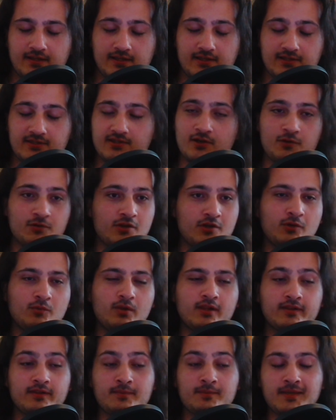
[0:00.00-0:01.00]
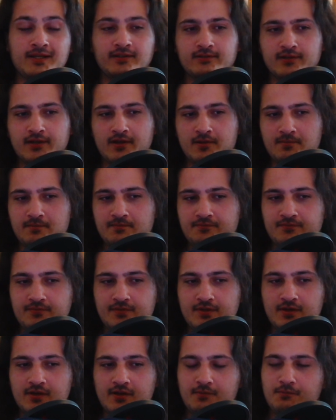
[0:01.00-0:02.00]
So you're welcome anytime.
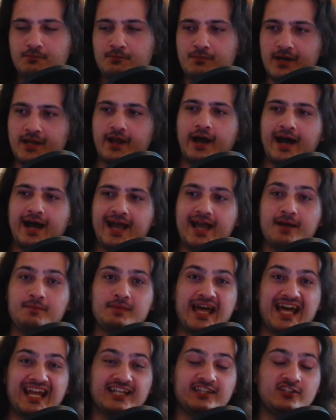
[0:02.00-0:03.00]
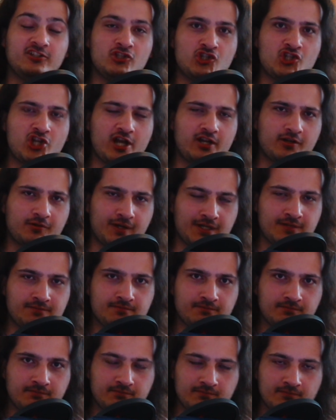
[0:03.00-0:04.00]
But I am not a degenerate.
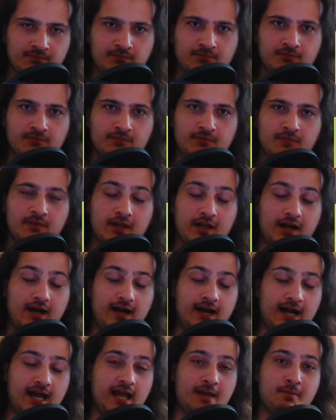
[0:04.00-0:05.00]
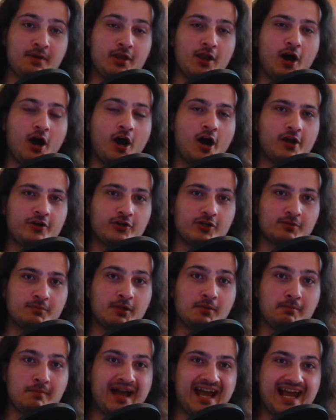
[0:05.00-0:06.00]
I am an
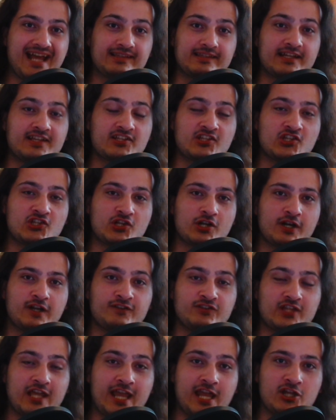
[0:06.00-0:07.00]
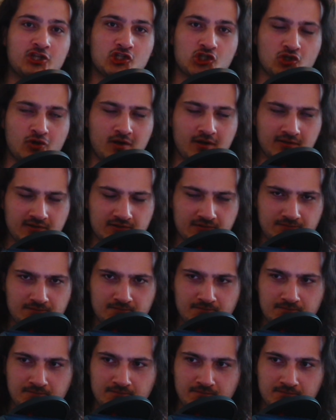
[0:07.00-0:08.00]
honorable man that serves Aatrox.
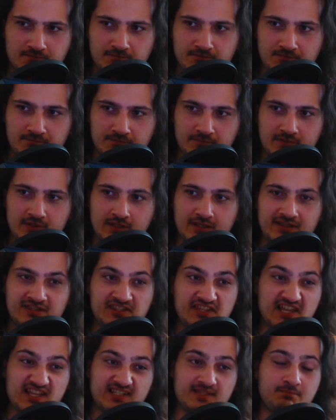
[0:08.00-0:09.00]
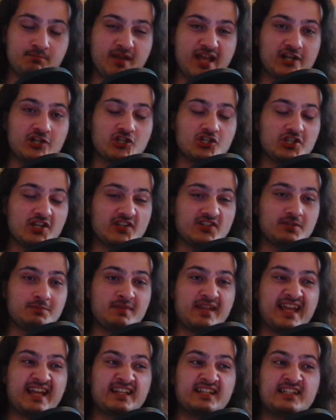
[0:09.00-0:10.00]
This bitch needs to
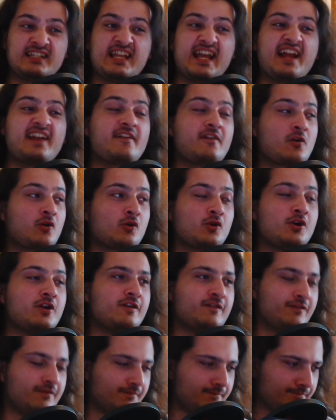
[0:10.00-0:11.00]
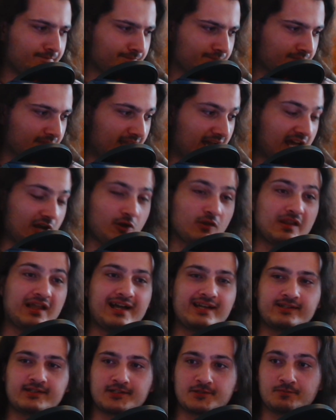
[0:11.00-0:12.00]
be get rid of. I don't
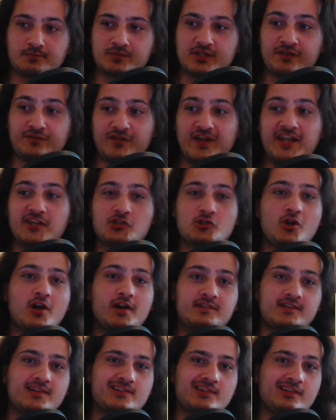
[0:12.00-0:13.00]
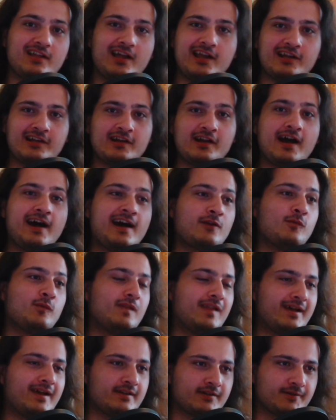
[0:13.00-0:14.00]
like her. If Aatrox doesn't like her, I don't
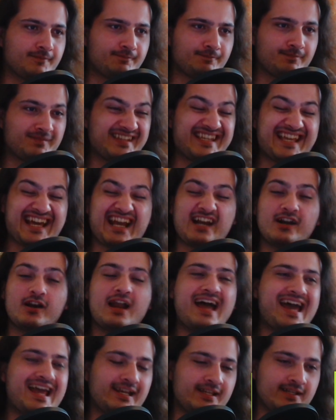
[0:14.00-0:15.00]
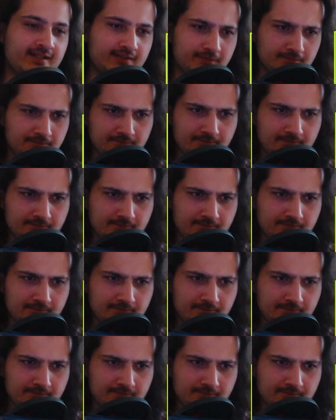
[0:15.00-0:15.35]
like her. Get her out of here.